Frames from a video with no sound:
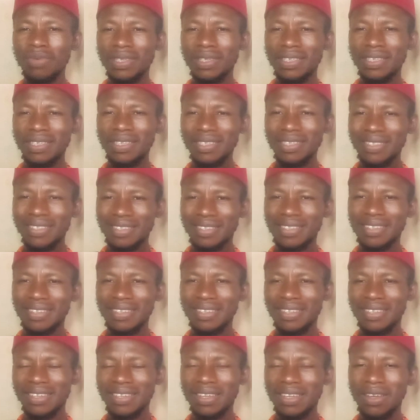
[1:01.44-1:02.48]
we sit,
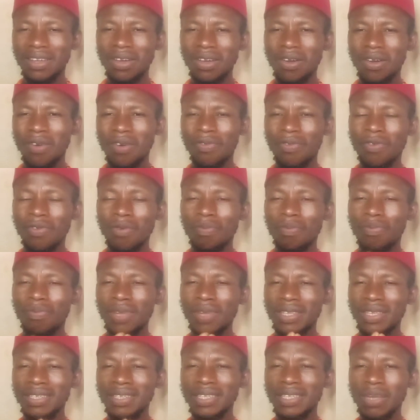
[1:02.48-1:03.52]
from
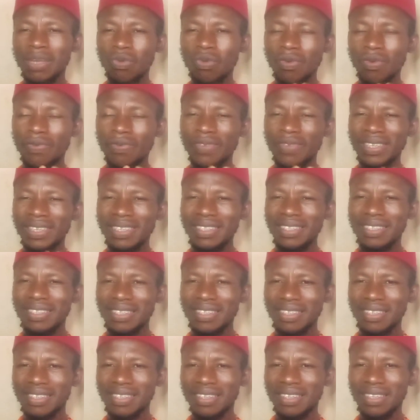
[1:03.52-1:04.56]
places that we
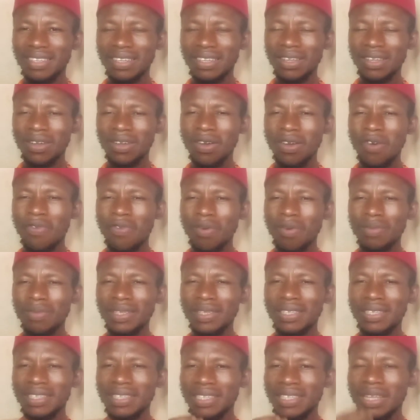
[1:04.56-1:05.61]
visit, from
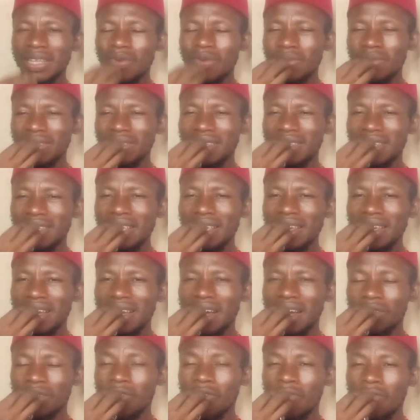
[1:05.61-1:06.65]
the things that we say
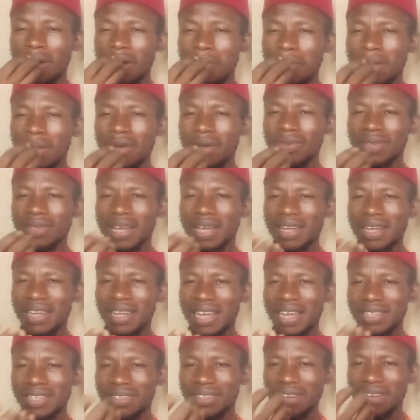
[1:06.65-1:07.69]
out of our mouth can
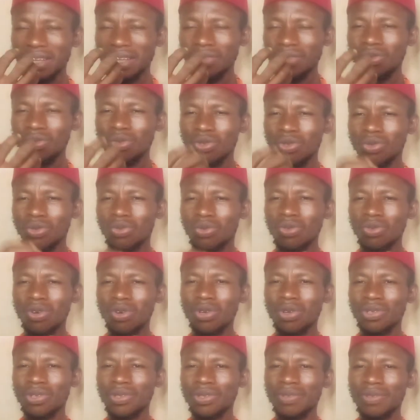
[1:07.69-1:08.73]
attract UChU to
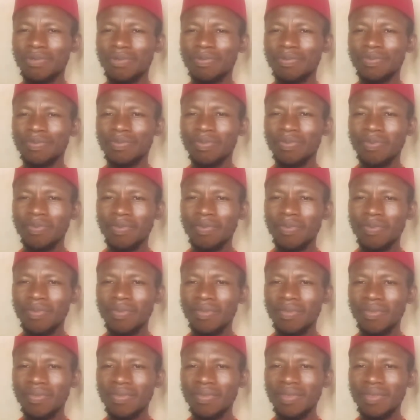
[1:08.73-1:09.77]
us.
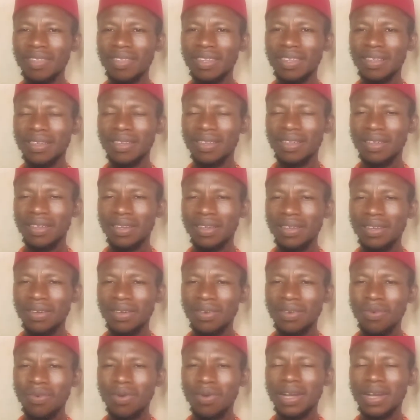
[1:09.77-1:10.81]

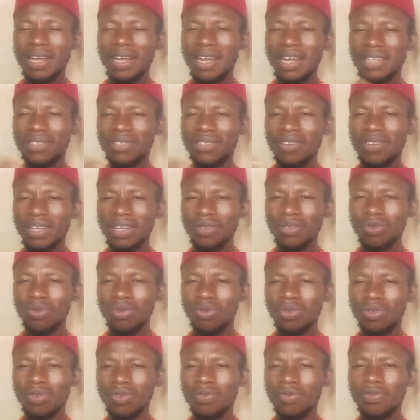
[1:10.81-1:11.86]
We can attract
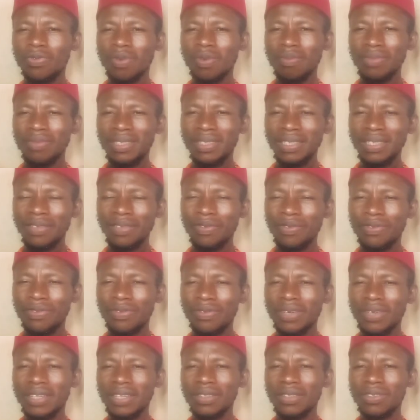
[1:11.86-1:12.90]
UChU from
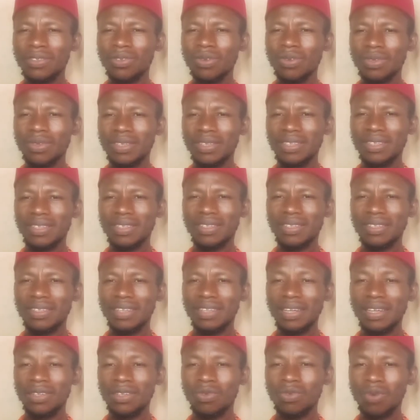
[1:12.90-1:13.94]
different sources.
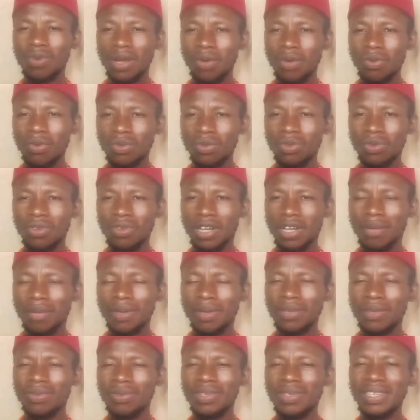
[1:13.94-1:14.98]
That is what I want to talk
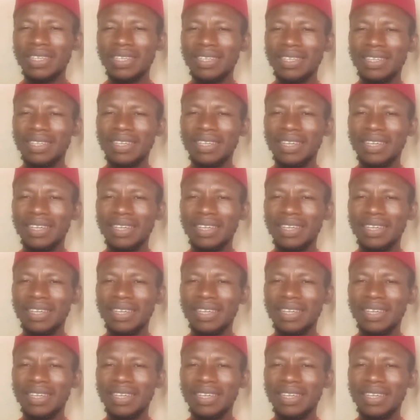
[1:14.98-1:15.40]
about today.